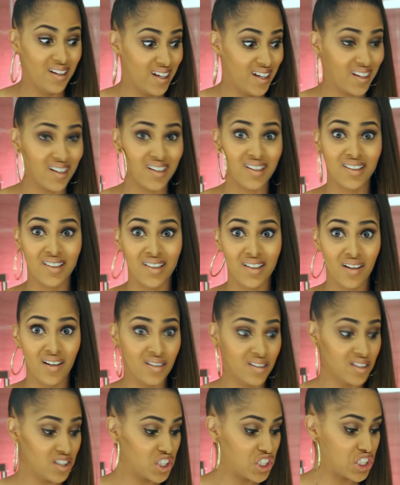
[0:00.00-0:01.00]
I gotta clean all
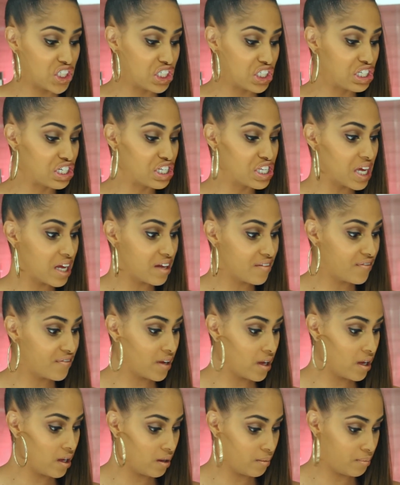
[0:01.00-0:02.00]
this stuff
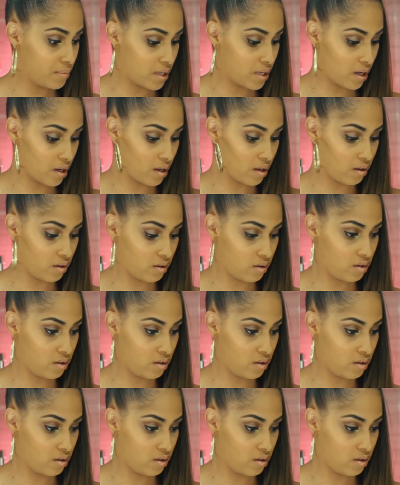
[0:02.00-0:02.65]
up now.